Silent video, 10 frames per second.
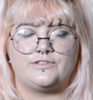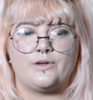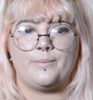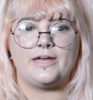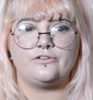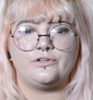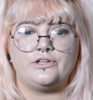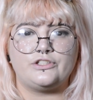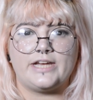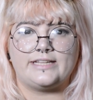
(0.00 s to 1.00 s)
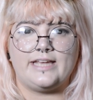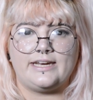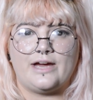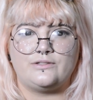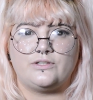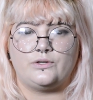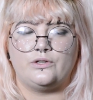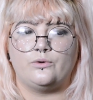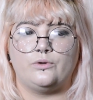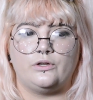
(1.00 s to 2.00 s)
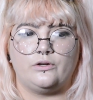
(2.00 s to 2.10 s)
So make sure you check that out so you